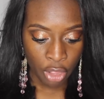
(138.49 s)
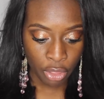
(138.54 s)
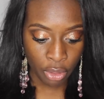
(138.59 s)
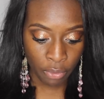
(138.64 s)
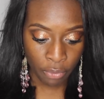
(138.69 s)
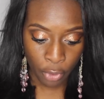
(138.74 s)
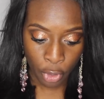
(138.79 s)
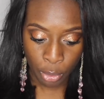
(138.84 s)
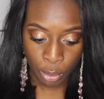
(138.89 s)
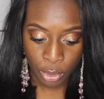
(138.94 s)

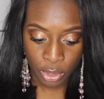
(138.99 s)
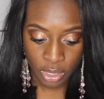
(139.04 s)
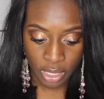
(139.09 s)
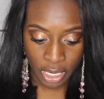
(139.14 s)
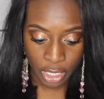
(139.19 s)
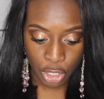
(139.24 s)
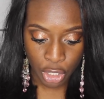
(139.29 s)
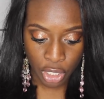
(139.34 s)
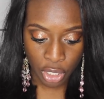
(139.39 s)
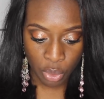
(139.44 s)
The verbal
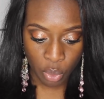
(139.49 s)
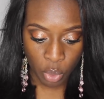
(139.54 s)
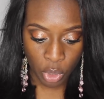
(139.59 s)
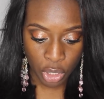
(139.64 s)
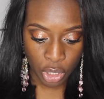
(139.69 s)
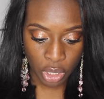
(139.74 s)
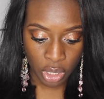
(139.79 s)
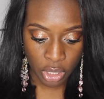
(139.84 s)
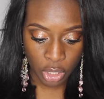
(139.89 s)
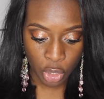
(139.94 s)
section,
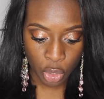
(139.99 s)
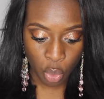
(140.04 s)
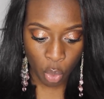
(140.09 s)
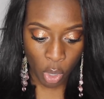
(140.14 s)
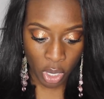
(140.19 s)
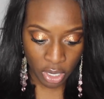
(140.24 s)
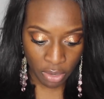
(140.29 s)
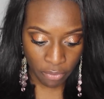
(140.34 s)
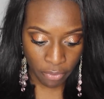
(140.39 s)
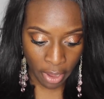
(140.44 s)
which is
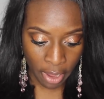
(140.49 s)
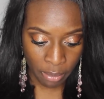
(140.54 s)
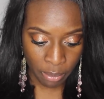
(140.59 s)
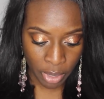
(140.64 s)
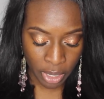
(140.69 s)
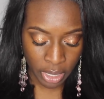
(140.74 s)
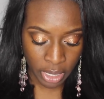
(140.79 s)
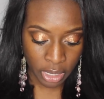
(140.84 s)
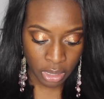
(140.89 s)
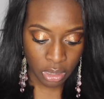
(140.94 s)
25
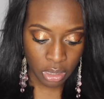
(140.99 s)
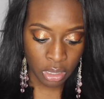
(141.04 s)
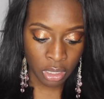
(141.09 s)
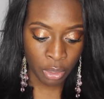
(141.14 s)
minutes.